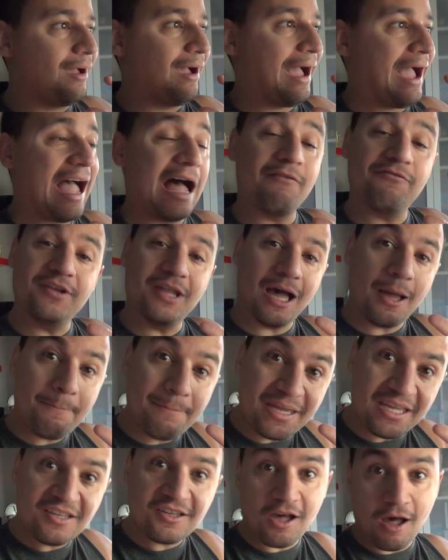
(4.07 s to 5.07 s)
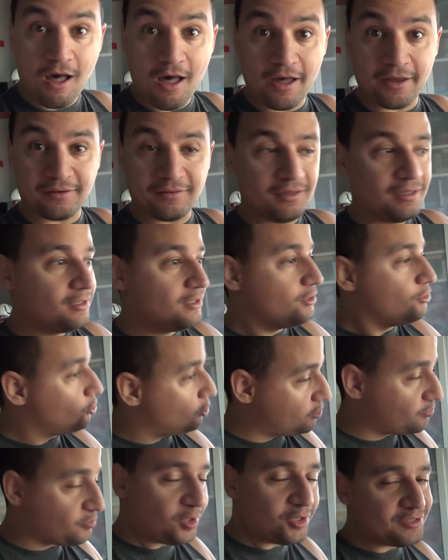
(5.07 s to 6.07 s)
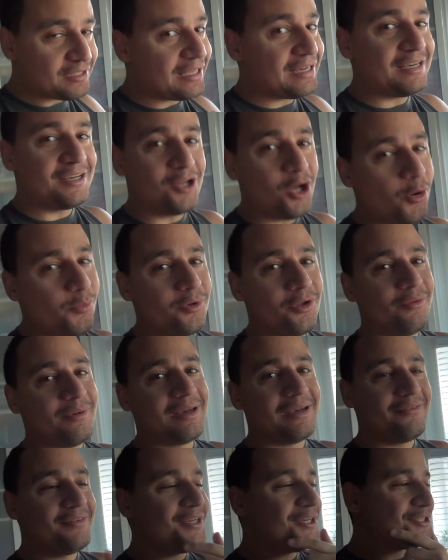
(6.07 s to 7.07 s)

I have not been gone. Just because I didn't upload any